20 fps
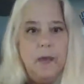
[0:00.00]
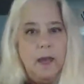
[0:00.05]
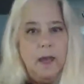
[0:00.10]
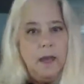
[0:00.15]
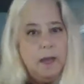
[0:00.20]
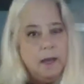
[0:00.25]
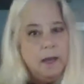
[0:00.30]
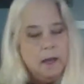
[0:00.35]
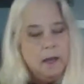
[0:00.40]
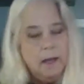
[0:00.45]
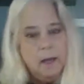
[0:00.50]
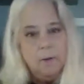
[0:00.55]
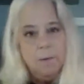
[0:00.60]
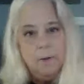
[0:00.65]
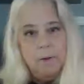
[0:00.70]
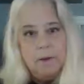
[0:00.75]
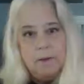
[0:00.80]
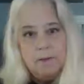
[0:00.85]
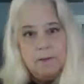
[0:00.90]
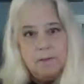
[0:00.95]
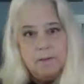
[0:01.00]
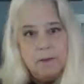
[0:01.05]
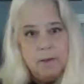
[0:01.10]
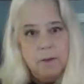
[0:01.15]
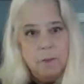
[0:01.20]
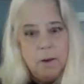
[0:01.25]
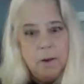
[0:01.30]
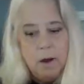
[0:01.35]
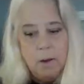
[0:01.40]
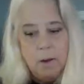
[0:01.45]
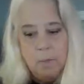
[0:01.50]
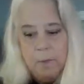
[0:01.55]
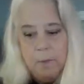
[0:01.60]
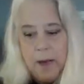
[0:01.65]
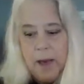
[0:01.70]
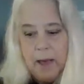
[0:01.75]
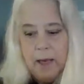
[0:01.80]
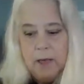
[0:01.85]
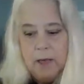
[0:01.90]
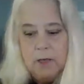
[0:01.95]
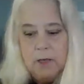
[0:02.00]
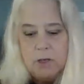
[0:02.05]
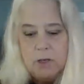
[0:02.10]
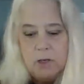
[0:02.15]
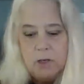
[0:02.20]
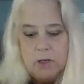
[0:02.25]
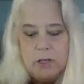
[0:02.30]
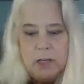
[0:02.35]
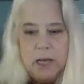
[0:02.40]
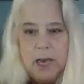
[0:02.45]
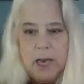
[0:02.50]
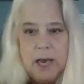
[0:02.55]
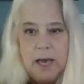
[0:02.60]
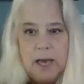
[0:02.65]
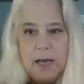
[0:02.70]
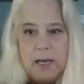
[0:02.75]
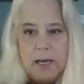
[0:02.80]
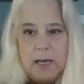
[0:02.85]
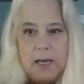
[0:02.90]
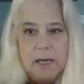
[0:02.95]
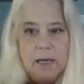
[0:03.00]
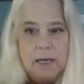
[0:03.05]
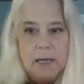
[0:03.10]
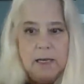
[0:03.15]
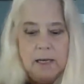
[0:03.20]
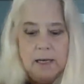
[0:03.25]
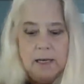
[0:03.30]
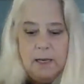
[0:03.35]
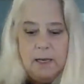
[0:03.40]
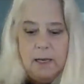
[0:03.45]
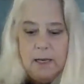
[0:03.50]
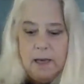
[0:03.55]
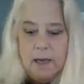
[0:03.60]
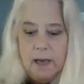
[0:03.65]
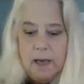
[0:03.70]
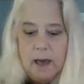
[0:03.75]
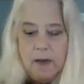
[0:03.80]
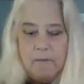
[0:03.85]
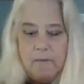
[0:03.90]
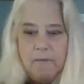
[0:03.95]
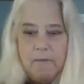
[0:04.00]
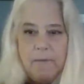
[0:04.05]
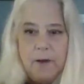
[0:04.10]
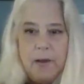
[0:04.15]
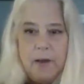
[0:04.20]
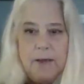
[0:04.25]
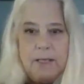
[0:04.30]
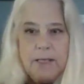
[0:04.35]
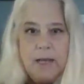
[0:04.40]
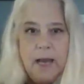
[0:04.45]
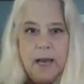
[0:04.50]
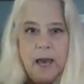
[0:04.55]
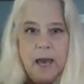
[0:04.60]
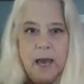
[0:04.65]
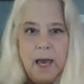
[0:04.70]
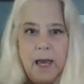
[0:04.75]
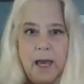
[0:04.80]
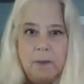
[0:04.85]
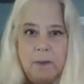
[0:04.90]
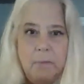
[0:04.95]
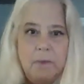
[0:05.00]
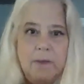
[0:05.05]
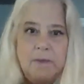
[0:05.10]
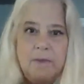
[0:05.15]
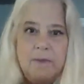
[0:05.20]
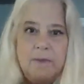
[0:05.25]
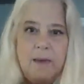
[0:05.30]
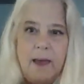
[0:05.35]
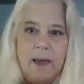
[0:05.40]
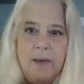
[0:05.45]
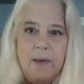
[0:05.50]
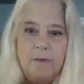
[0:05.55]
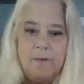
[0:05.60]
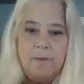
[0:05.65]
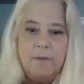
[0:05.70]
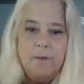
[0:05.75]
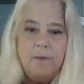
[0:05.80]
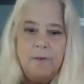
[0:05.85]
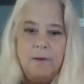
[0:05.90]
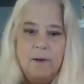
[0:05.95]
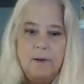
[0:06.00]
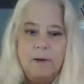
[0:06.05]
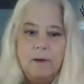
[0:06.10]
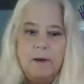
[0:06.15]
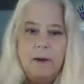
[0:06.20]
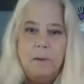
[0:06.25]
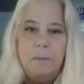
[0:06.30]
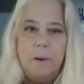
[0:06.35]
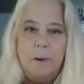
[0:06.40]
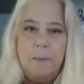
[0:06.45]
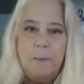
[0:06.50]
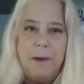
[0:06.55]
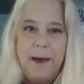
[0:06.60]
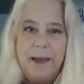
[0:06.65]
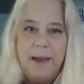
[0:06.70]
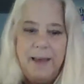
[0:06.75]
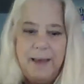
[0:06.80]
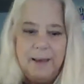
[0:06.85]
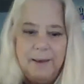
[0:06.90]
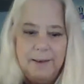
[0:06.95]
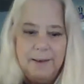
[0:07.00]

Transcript: And I can't wait to see you all back in church again. Have fun today and be safe. Bye-bye.